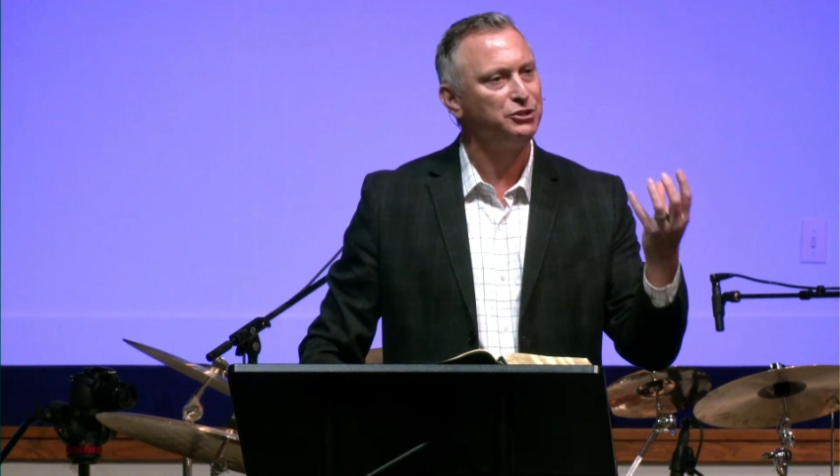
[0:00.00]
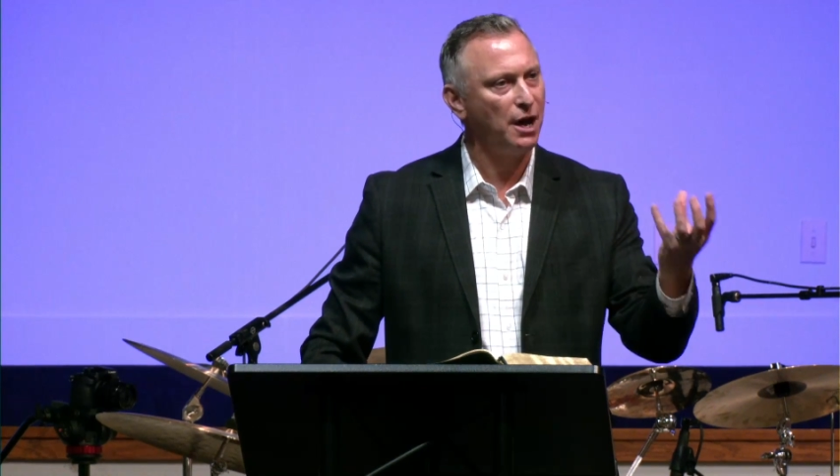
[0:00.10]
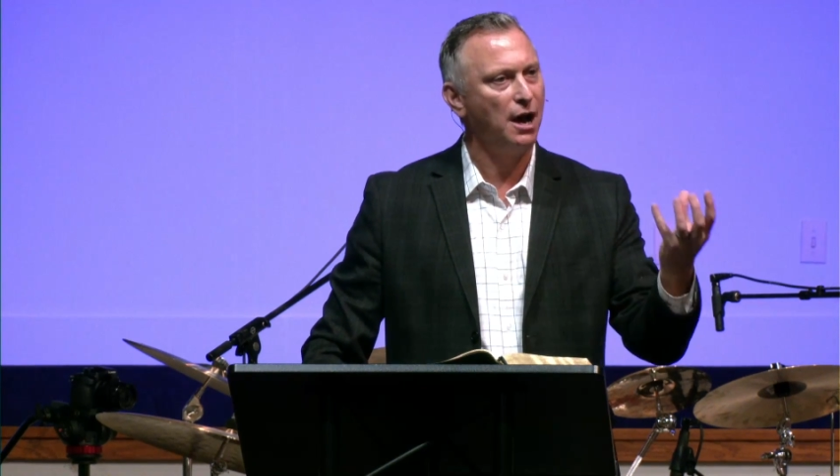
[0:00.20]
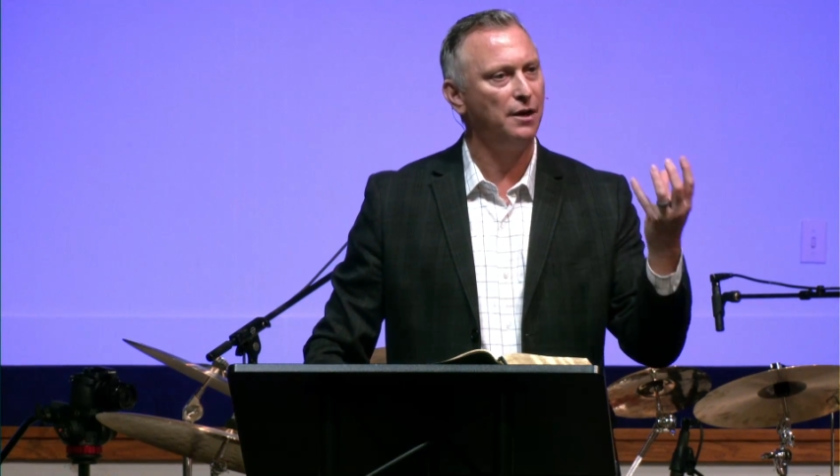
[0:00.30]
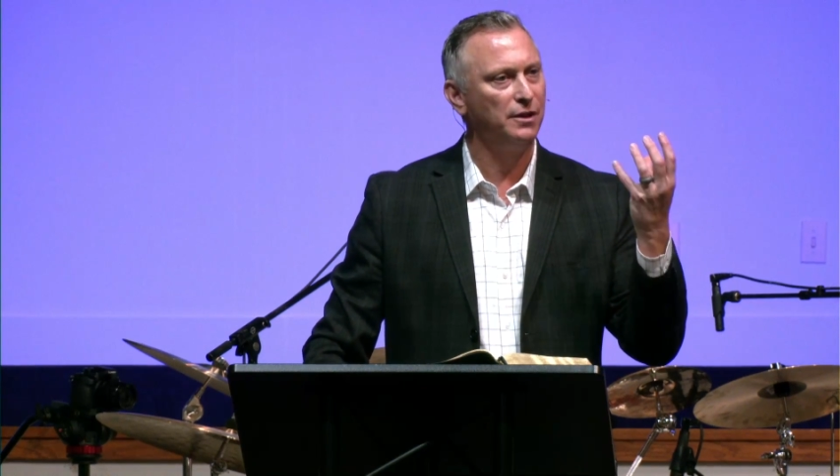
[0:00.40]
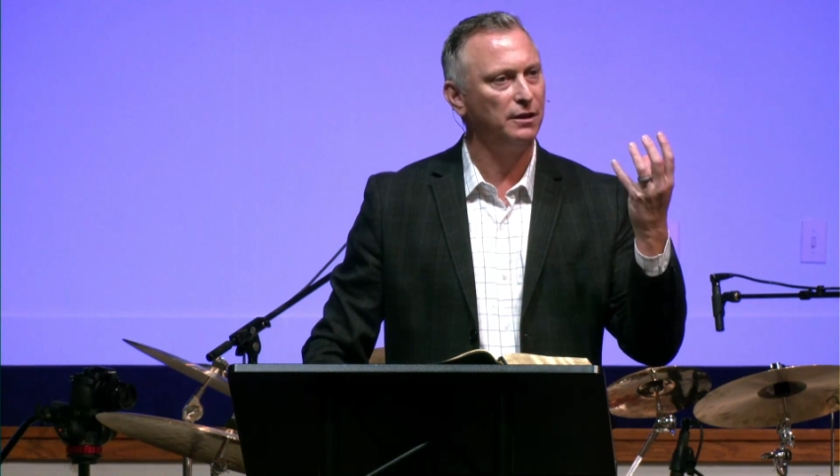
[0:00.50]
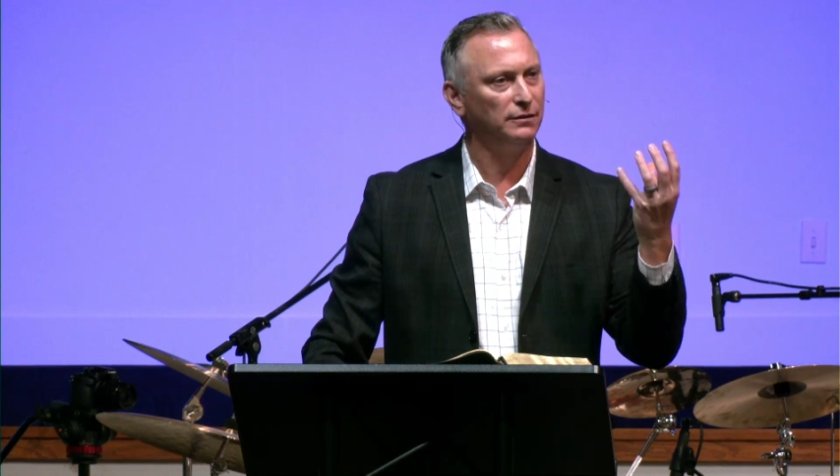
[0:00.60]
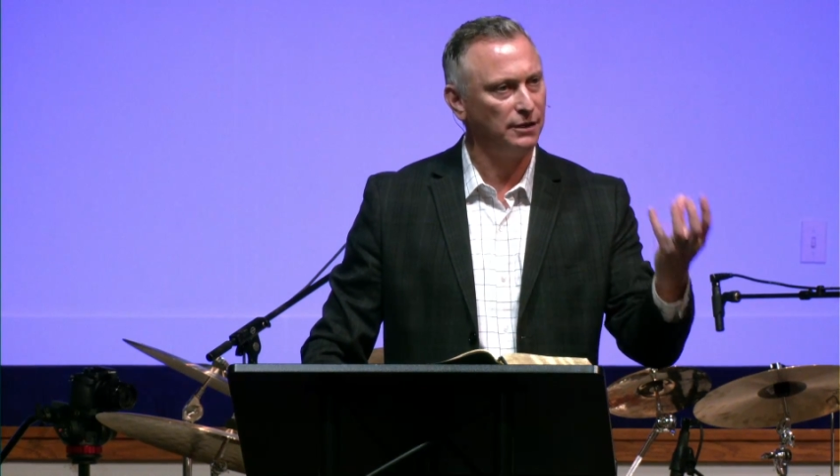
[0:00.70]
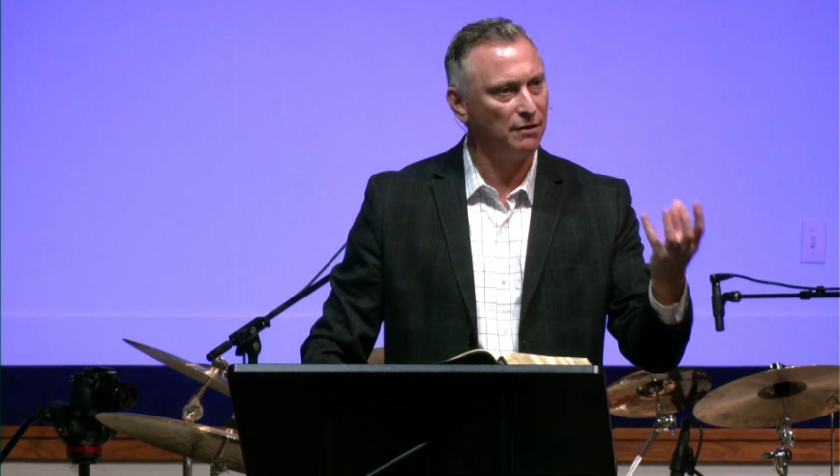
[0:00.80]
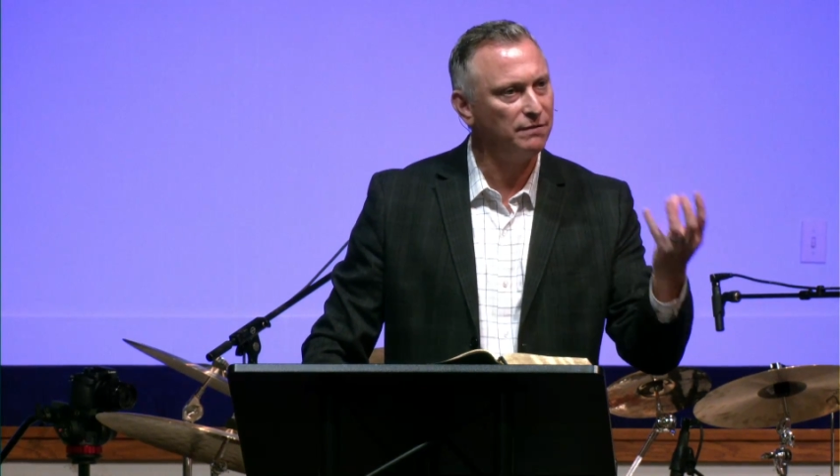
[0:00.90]
on the
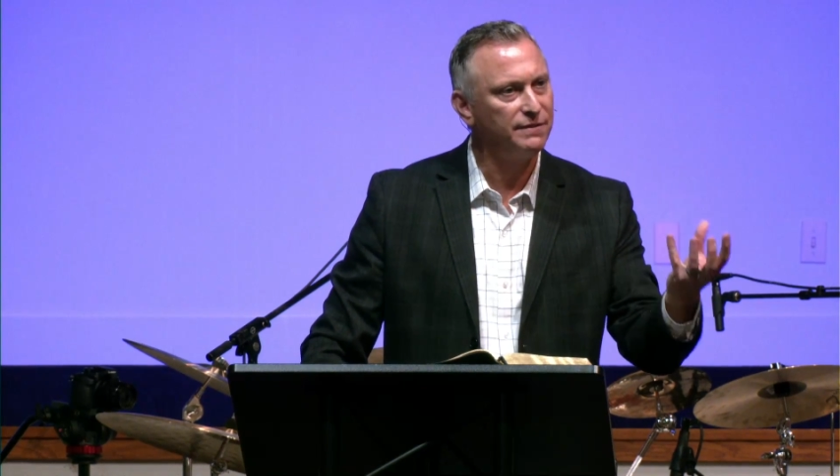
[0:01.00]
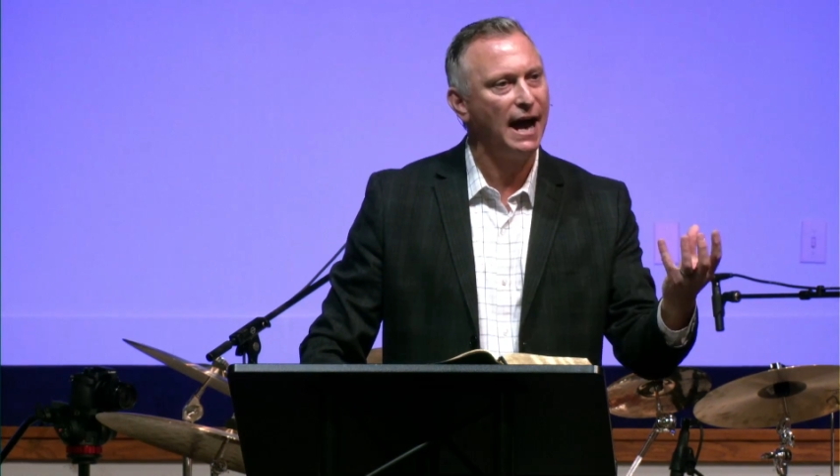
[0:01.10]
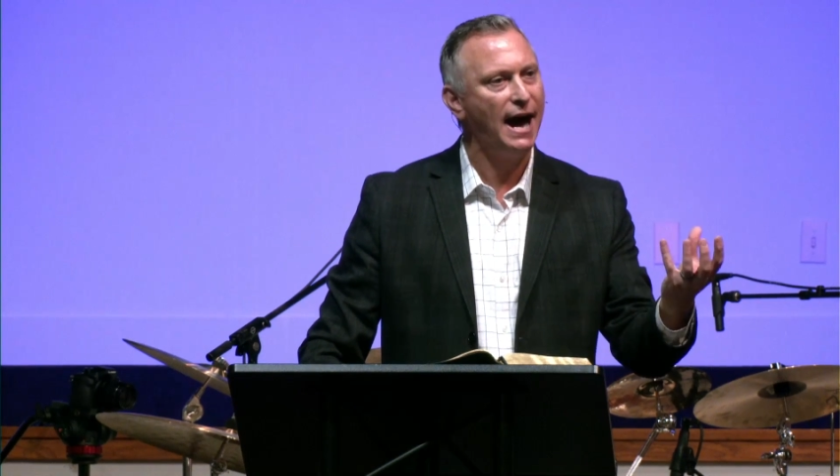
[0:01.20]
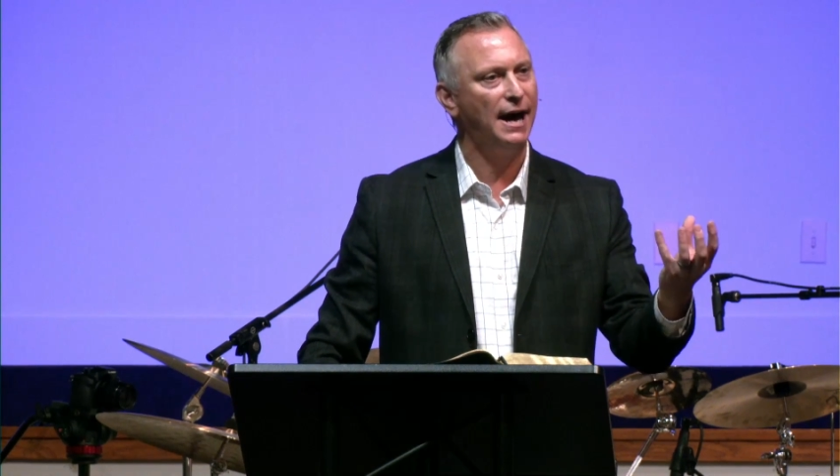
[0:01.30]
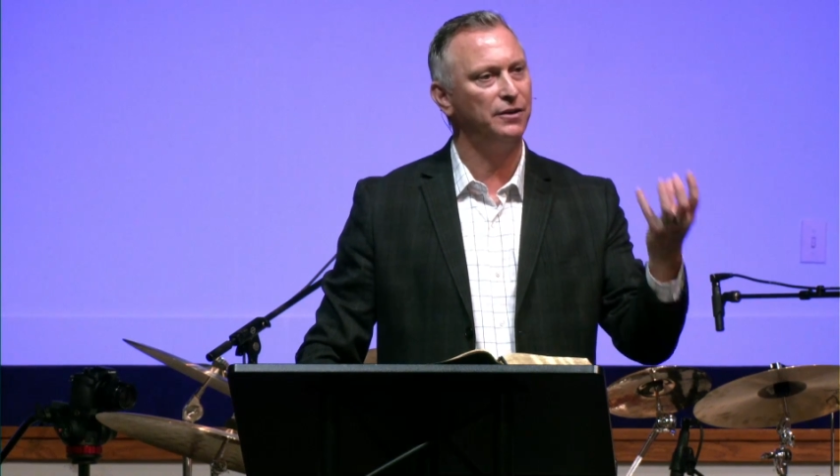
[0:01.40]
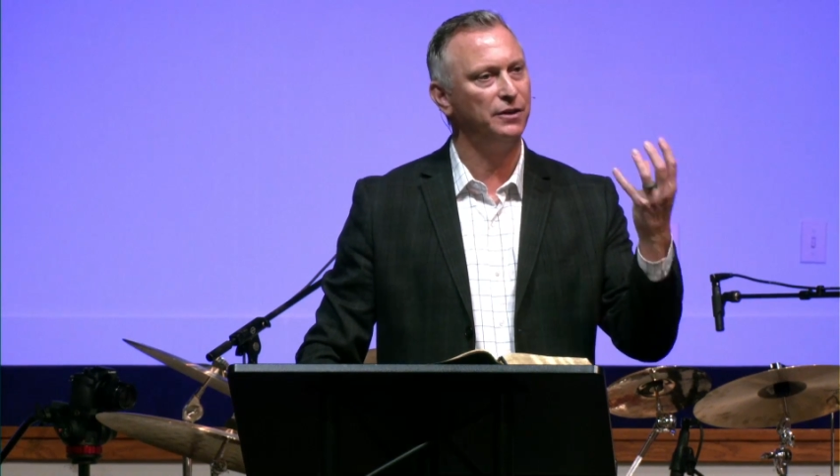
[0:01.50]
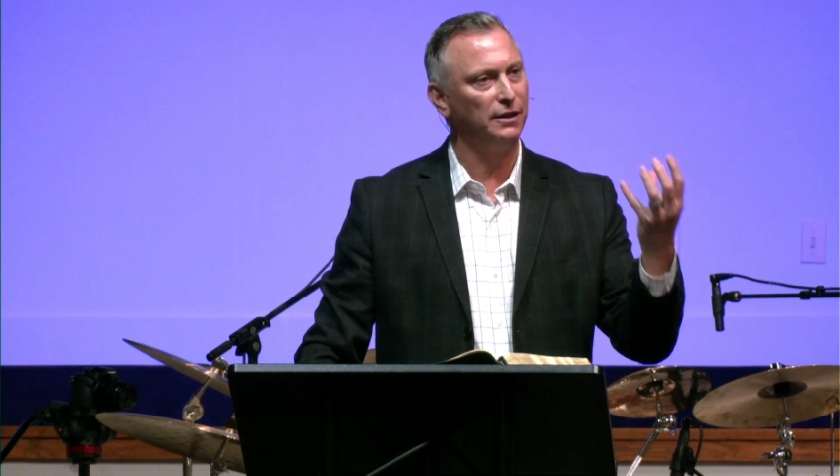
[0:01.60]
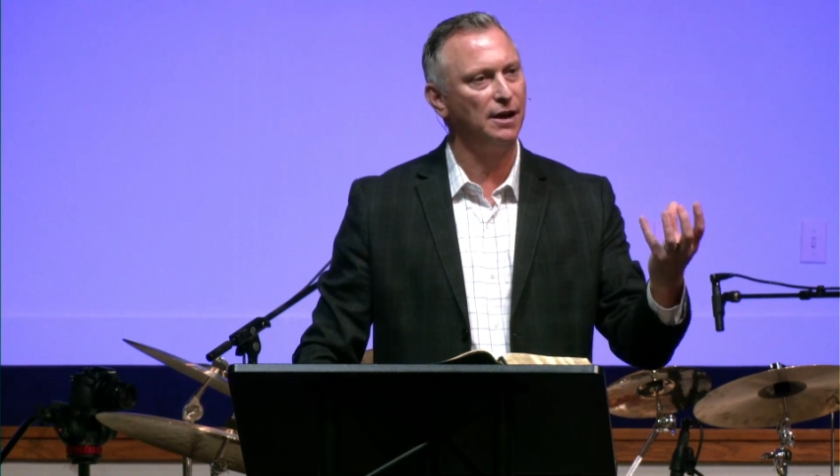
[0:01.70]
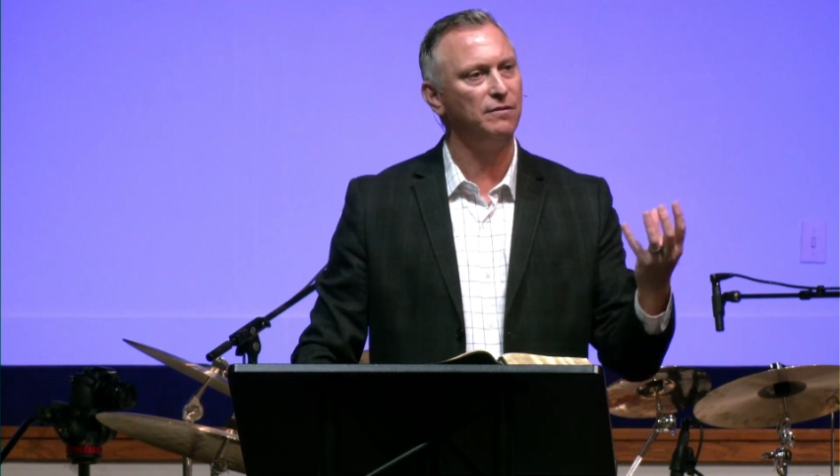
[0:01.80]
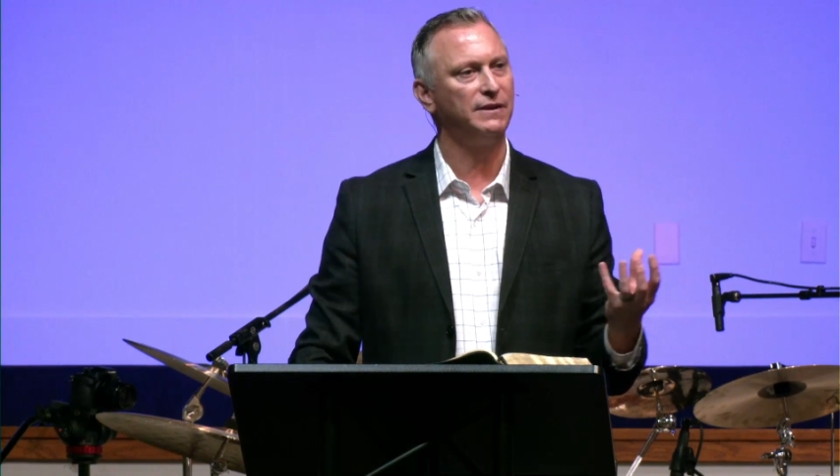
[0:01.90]
love of God and the
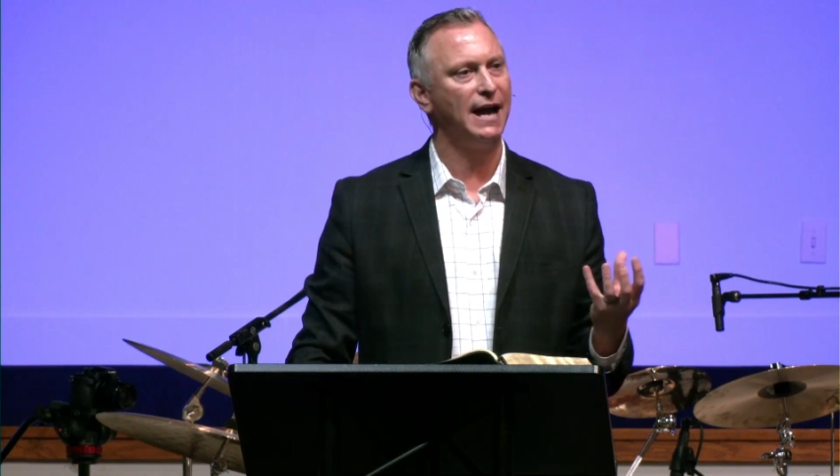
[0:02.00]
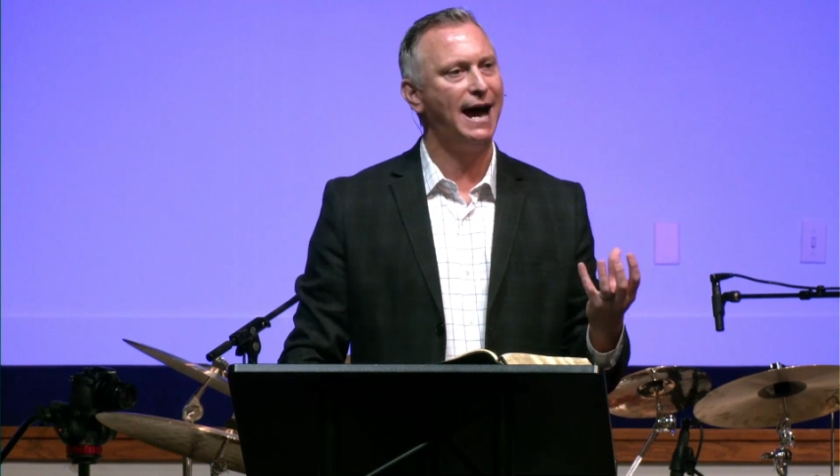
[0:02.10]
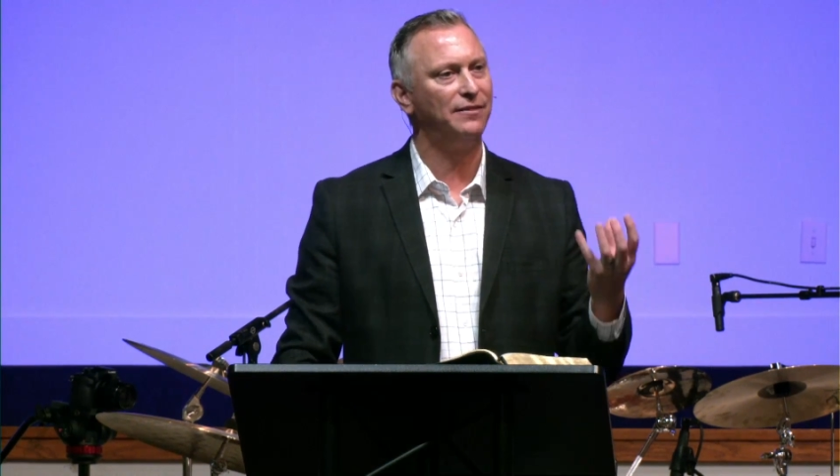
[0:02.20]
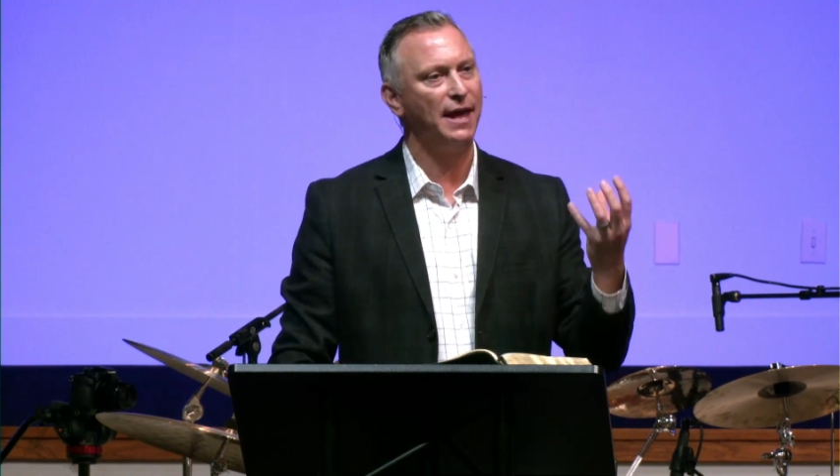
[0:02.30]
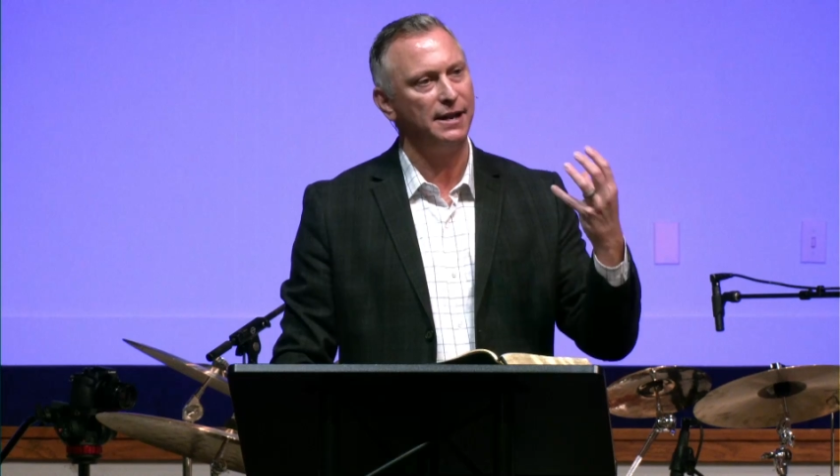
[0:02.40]
love of God that